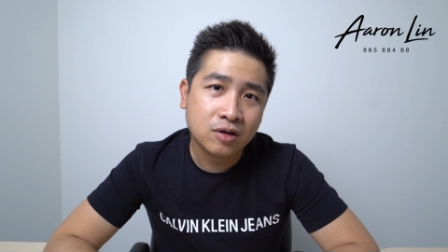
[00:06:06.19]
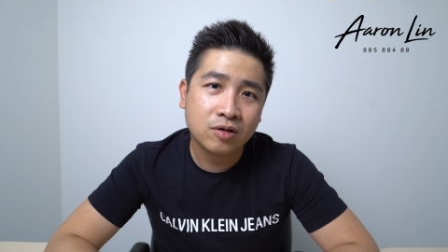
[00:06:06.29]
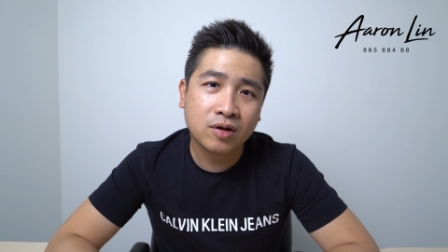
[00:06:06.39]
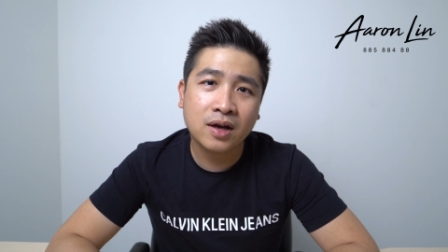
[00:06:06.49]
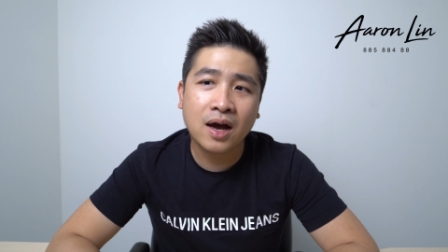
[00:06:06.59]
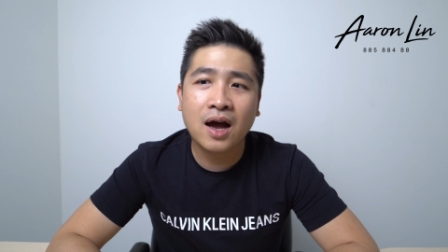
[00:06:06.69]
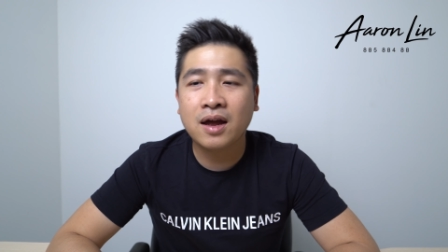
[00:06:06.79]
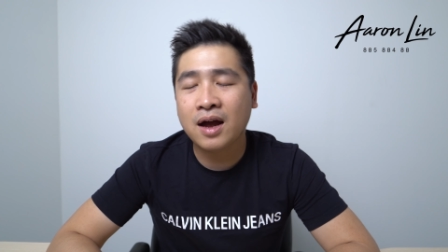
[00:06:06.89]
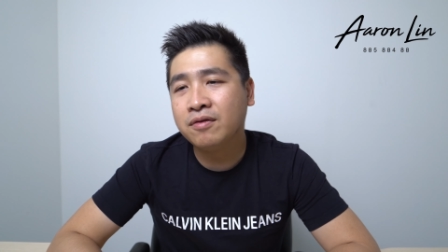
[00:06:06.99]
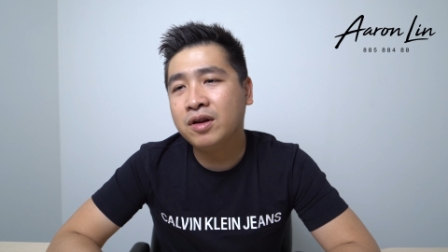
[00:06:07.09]
Okay,
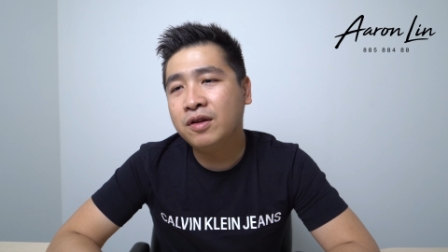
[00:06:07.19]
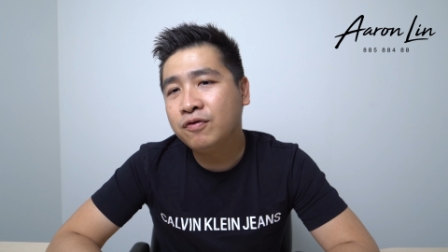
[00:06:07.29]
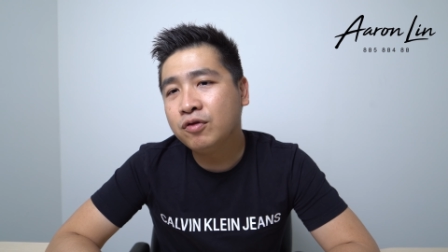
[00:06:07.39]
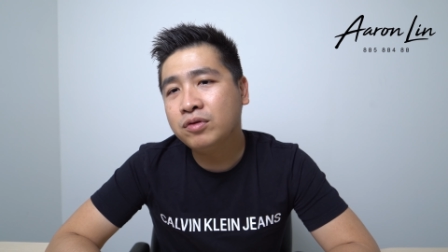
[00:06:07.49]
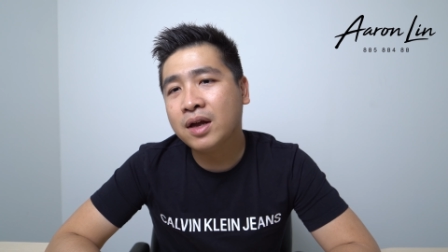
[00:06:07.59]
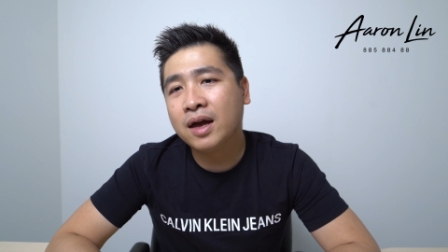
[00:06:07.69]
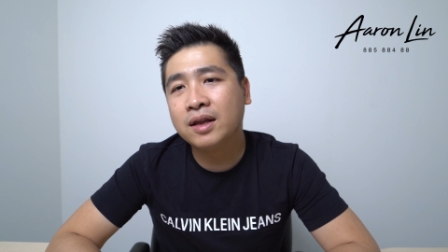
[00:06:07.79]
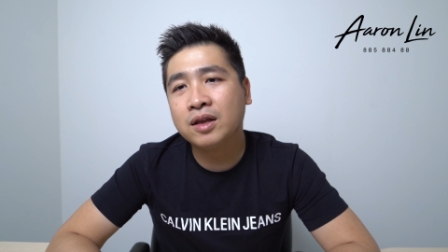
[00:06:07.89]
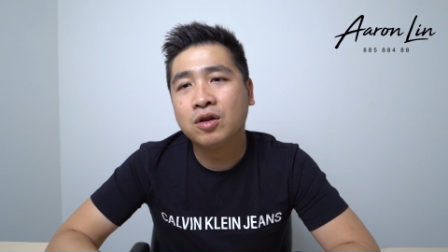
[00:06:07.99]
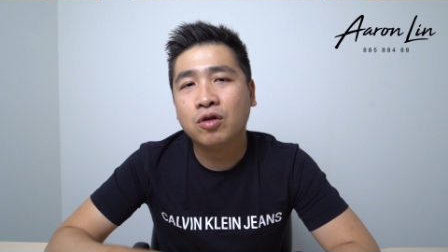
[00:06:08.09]
I really feel that
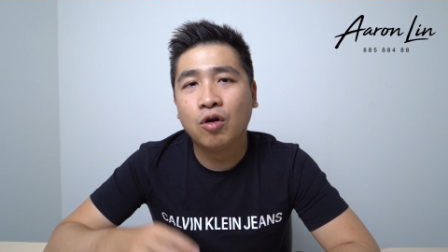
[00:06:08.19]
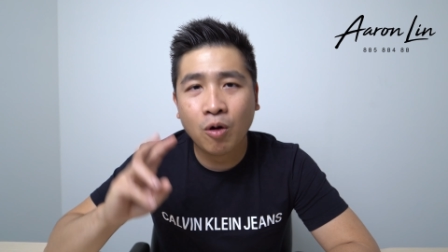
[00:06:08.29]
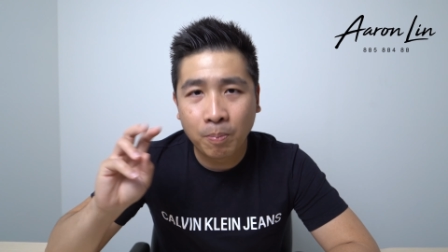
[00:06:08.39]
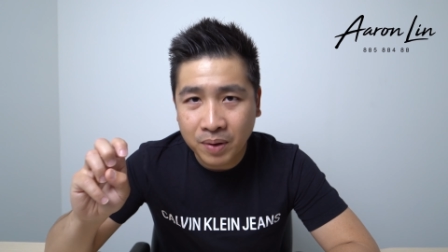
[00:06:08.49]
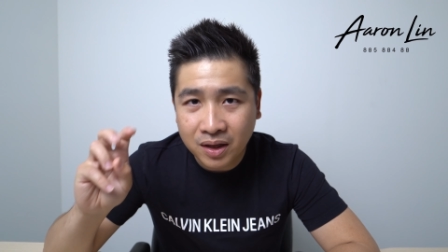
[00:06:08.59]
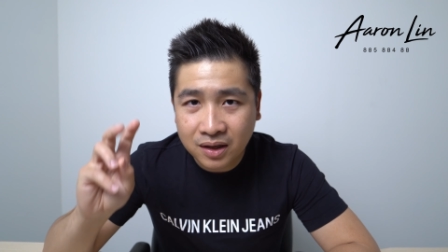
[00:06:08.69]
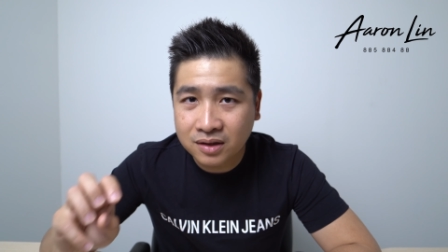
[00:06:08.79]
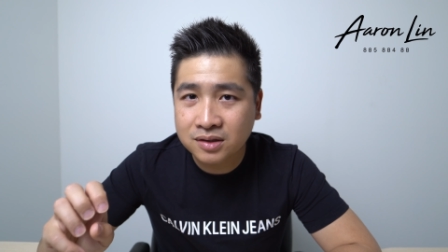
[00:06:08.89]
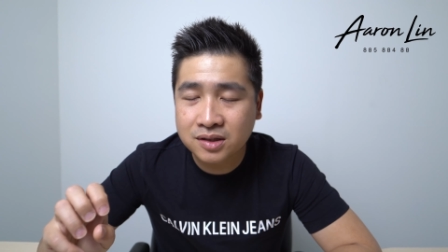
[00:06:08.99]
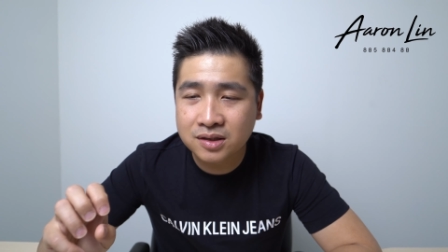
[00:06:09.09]

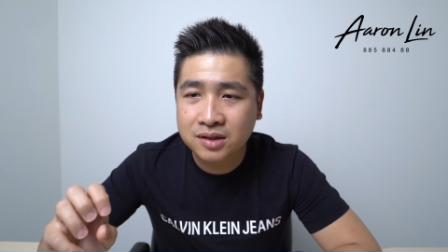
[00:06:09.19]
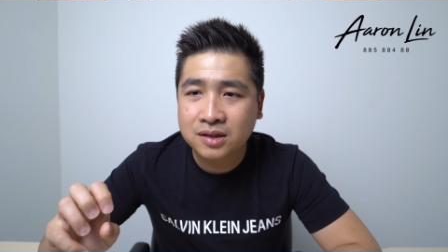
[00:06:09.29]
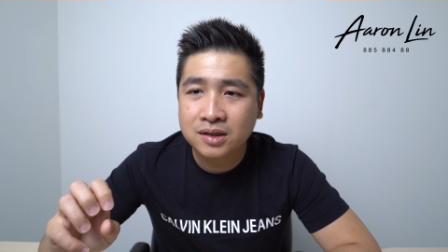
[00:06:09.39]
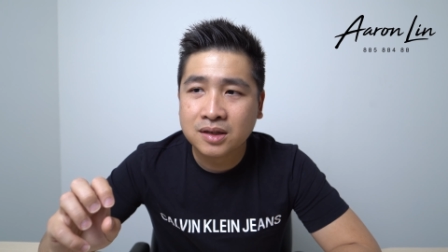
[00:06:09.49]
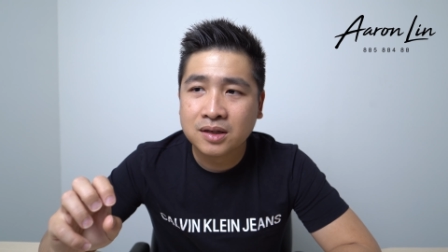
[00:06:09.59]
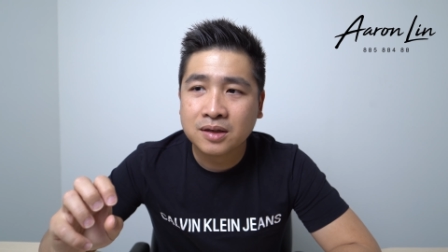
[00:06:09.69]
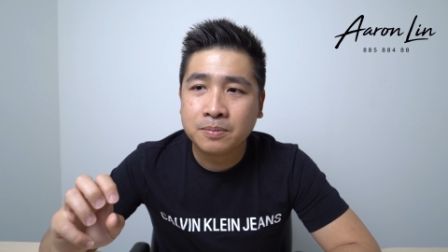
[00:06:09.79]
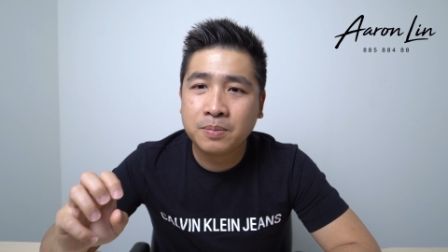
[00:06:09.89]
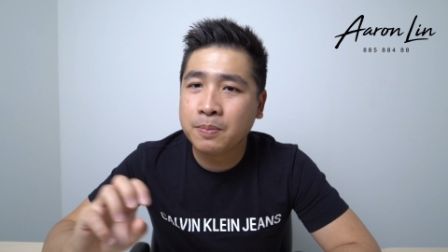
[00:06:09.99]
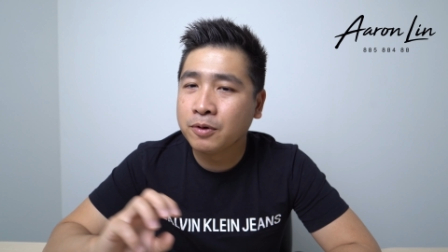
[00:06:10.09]
opinions,
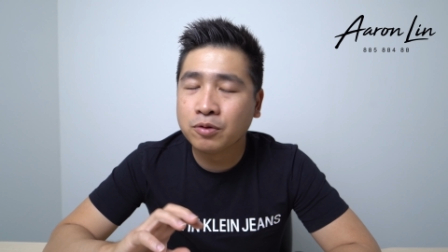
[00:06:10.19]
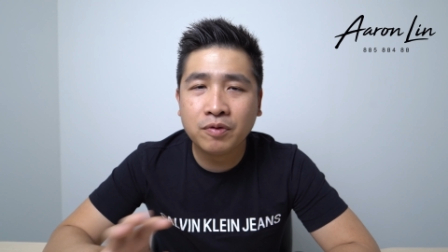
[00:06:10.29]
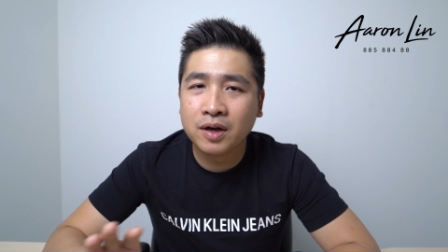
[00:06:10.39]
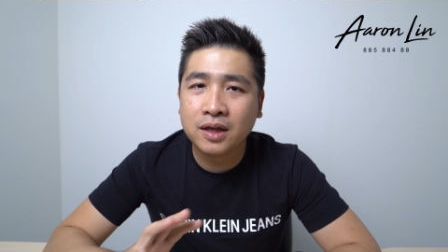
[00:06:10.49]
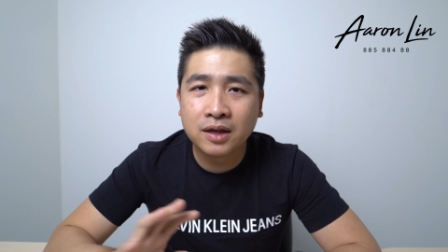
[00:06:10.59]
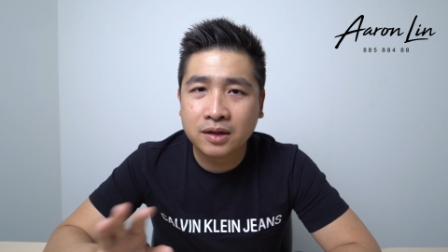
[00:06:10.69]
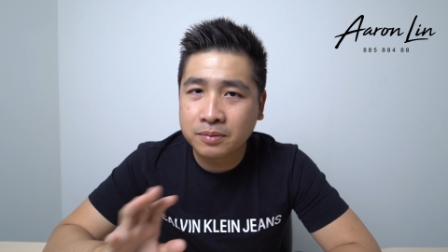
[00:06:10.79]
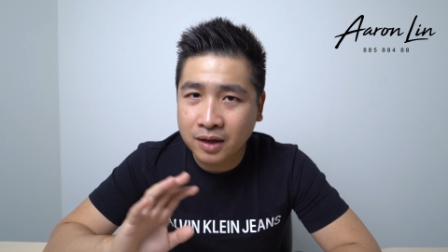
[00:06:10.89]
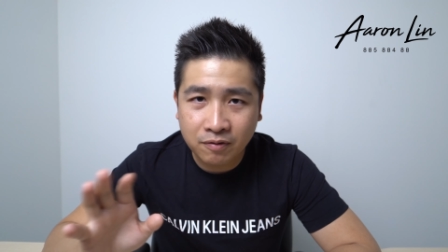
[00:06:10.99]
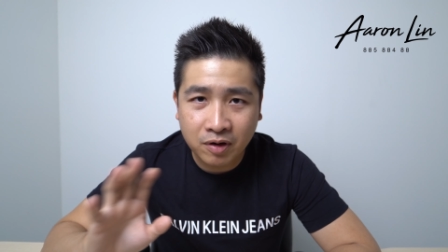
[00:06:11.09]
people don't really
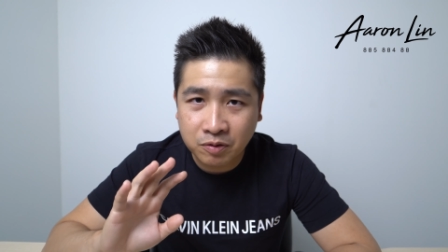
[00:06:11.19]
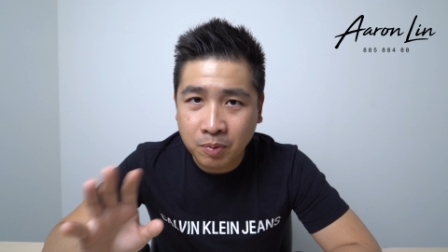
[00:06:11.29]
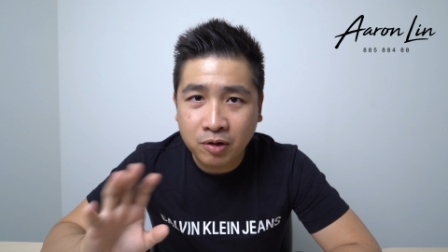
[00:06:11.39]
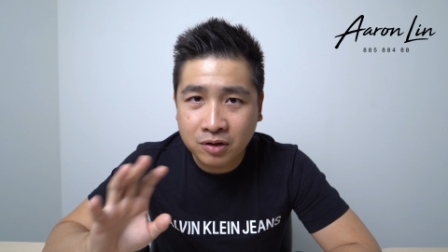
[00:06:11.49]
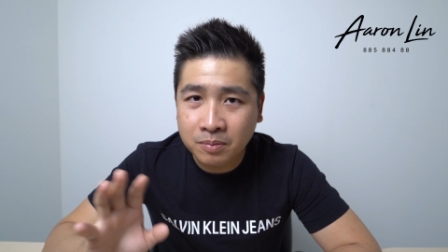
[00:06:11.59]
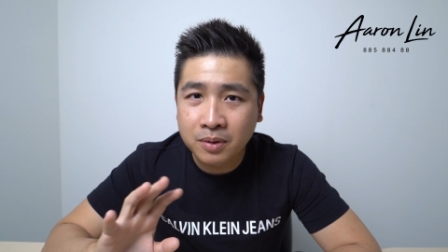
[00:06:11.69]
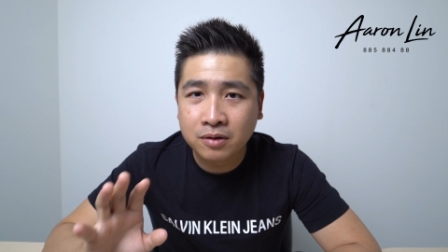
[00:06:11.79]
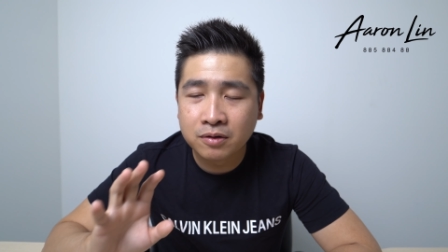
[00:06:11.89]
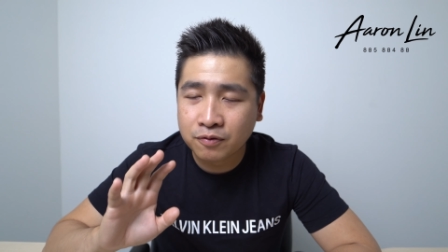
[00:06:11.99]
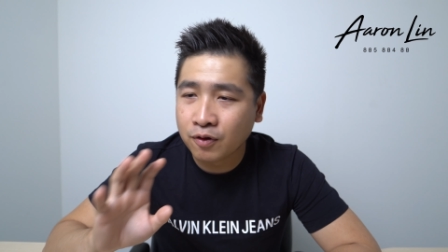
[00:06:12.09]
take
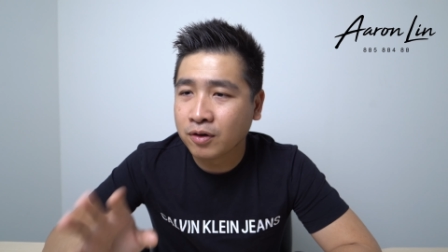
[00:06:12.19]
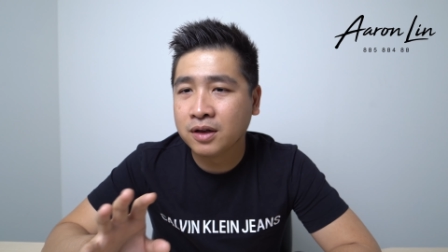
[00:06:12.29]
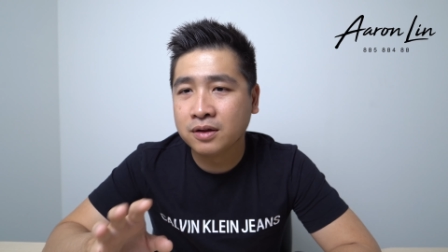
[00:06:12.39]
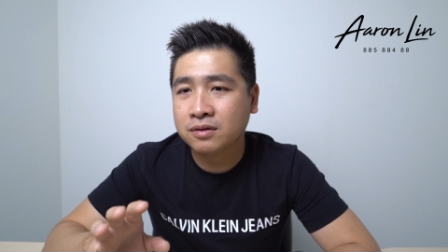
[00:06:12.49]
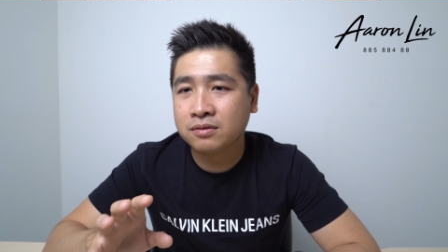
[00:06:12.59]
responsible for it.